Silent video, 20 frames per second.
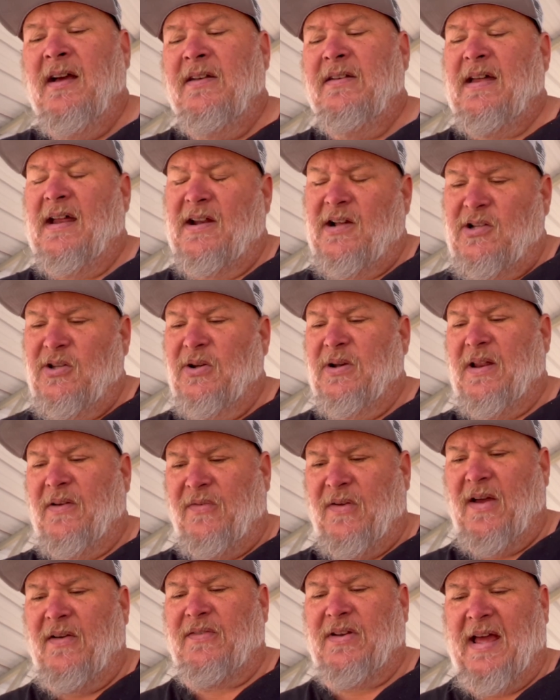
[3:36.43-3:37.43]
Not including
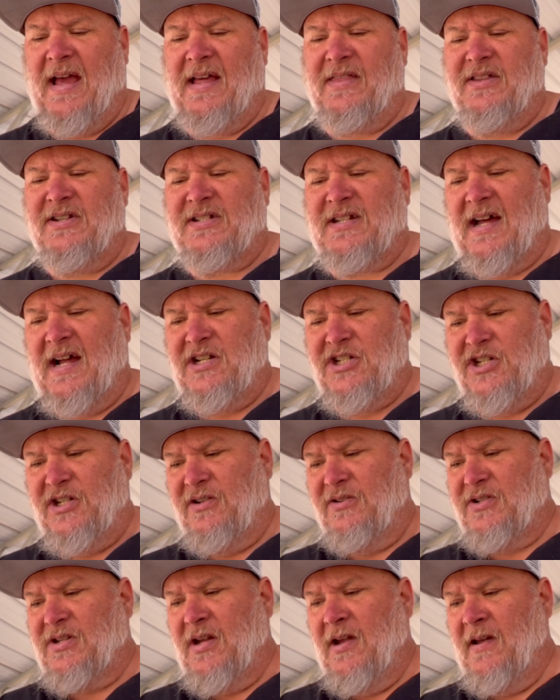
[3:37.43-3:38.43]
if you have to add the side
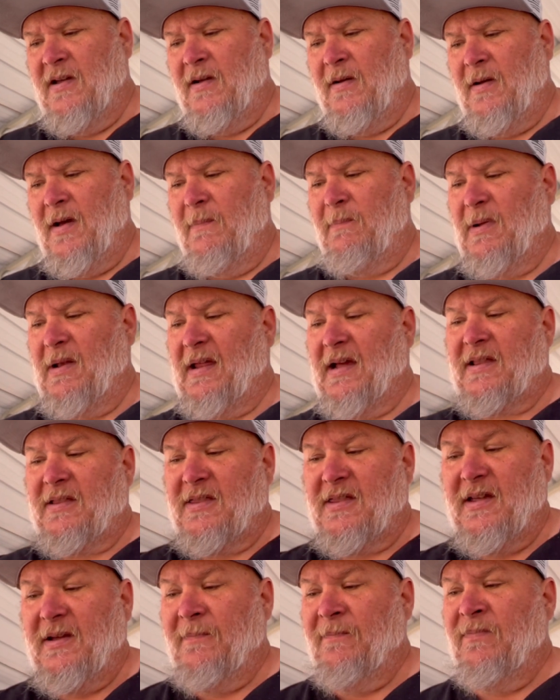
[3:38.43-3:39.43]
shields, uh, but
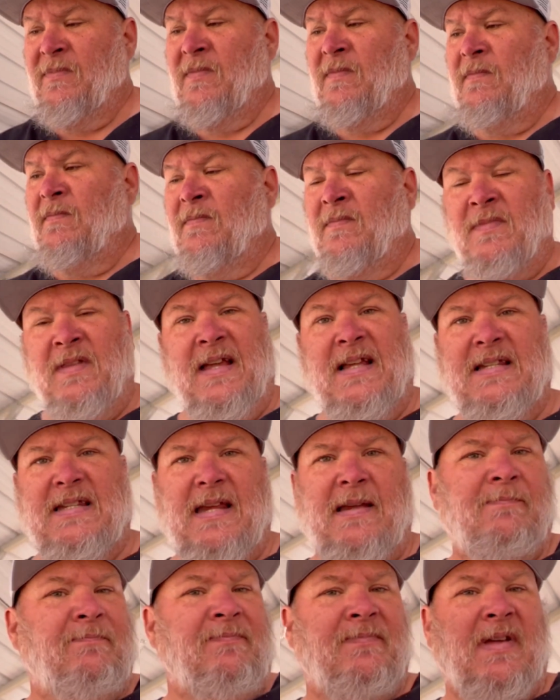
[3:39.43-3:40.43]
like the
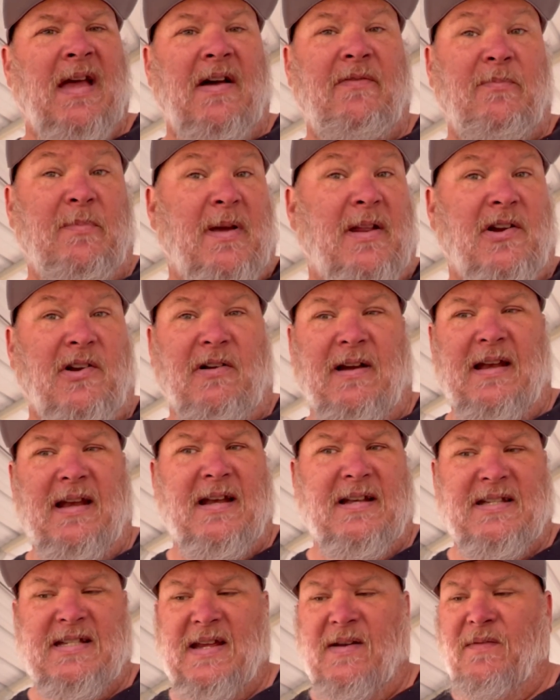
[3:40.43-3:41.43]
these have them
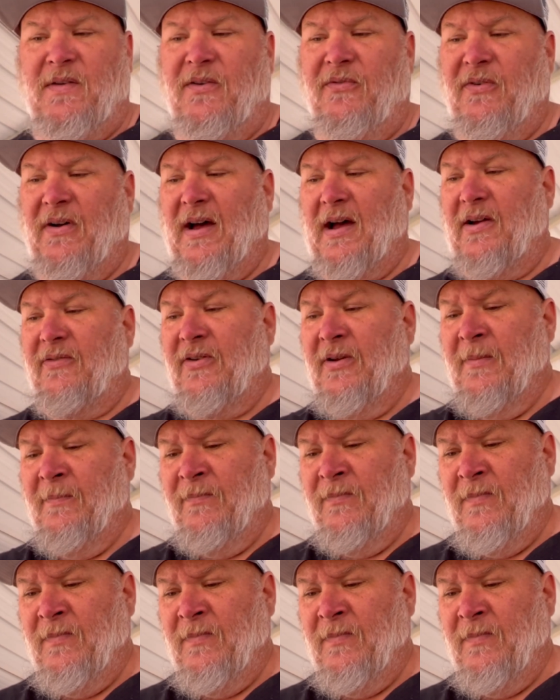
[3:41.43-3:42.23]
integrated at 75.